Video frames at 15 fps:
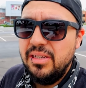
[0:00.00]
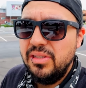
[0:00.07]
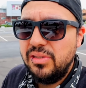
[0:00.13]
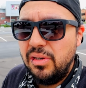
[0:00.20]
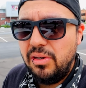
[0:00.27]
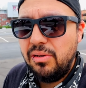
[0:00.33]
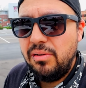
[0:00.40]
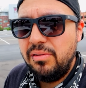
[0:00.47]

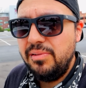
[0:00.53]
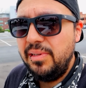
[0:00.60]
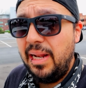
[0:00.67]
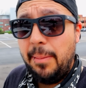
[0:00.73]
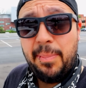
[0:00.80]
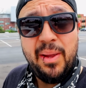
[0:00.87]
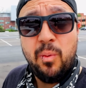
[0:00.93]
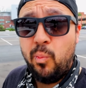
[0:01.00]
So, and I
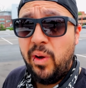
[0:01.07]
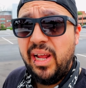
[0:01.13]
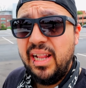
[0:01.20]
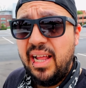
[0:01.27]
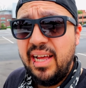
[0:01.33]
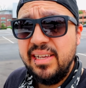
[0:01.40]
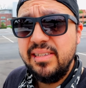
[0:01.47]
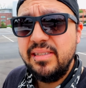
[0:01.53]
pay way
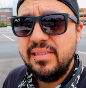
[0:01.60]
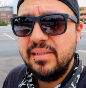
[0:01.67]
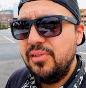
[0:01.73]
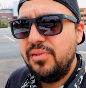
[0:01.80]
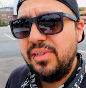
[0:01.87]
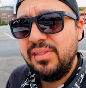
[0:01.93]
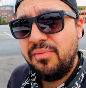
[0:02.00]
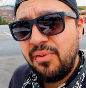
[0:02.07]
less.
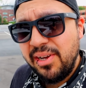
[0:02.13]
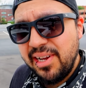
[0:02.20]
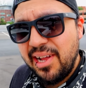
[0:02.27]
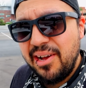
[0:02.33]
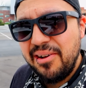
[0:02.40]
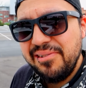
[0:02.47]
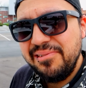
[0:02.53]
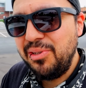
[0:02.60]
So as of right
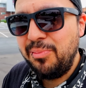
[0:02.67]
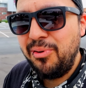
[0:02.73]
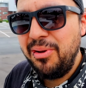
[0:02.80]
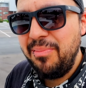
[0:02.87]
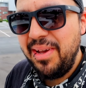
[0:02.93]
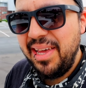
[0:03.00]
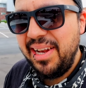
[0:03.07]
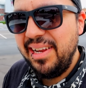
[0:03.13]
now, your boy
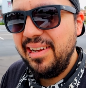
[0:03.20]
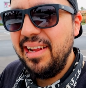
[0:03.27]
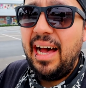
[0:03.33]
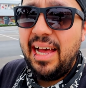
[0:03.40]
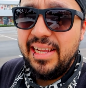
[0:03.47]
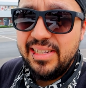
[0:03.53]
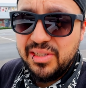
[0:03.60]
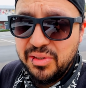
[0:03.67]
made it.
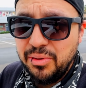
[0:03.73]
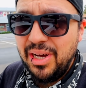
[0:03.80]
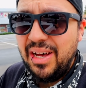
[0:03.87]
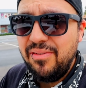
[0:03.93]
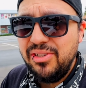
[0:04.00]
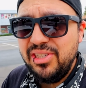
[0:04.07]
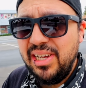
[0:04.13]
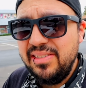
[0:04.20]
I do
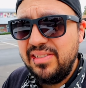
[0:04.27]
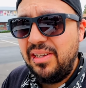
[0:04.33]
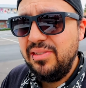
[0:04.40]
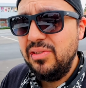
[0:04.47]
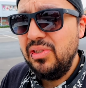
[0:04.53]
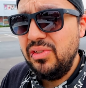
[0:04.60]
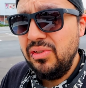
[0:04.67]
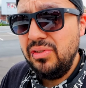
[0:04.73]
have a chance
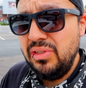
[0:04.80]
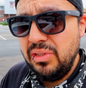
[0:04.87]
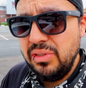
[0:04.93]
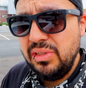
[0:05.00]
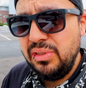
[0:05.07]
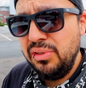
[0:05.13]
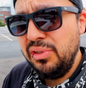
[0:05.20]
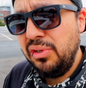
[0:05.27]
also to, to
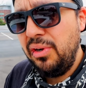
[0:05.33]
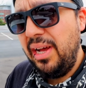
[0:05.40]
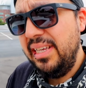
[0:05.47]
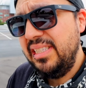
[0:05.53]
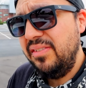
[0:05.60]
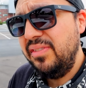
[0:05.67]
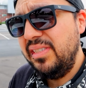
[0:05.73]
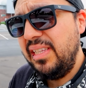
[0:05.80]
still go to
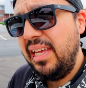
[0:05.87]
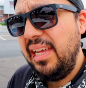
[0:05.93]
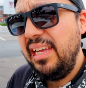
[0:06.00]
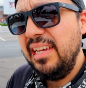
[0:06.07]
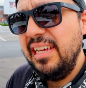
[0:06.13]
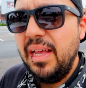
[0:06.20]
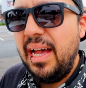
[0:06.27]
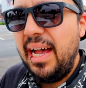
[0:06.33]
SF
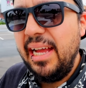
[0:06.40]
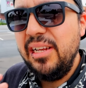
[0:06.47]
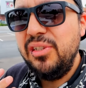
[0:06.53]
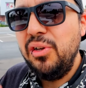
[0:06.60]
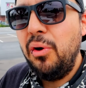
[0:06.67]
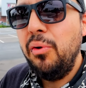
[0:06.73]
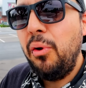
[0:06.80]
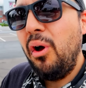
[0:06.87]
State. I
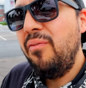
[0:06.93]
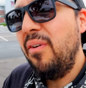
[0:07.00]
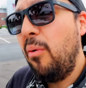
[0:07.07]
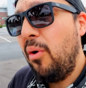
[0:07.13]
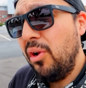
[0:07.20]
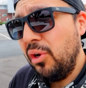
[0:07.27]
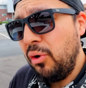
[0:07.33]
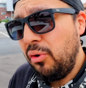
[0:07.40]
don't know if I
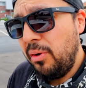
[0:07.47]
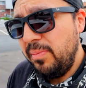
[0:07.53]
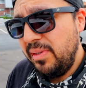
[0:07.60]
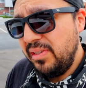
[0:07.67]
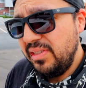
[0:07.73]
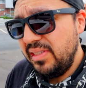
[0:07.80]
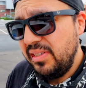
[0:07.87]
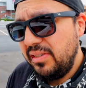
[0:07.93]
want to go up
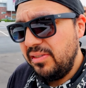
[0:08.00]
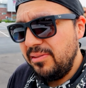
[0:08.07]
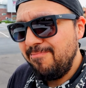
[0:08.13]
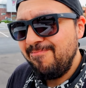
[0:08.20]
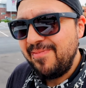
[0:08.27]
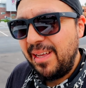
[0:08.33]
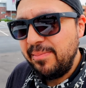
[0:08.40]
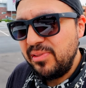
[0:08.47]
there still.
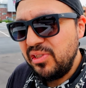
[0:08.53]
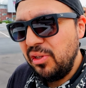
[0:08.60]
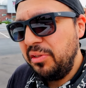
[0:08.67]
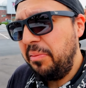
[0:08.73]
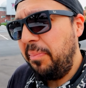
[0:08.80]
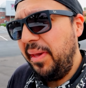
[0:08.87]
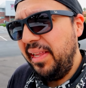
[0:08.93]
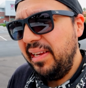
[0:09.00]
I'm still
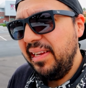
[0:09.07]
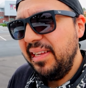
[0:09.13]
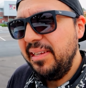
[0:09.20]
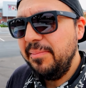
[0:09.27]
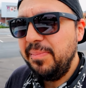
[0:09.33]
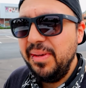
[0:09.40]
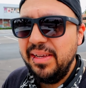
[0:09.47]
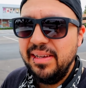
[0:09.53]
debating
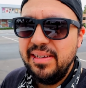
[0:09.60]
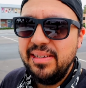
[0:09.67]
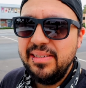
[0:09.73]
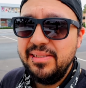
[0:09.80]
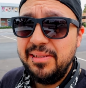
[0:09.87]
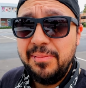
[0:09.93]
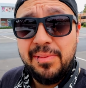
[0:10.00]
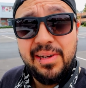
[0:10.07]
it
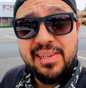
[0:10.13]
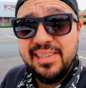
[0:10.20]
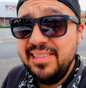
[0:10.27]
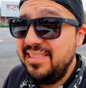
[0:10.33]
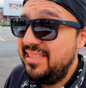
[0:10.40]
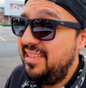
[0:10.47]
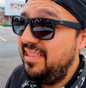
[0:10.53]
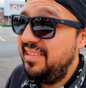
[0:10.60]
because the
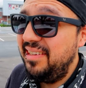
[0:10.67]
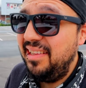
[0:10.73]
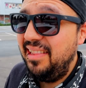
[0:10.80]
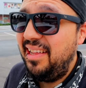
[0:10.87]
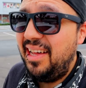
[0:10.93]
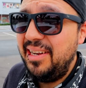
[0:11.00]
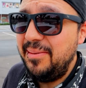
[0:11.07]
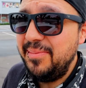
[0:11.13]
money's a
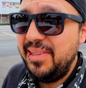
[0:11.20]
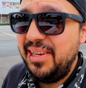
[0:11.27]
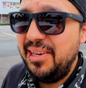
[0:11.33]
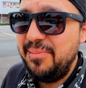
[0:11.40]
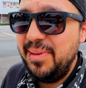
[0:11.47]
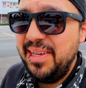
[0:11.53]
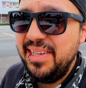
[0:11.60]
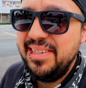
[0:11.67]
lot up there,
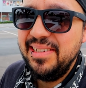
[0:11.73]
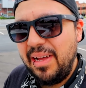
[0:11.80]
man.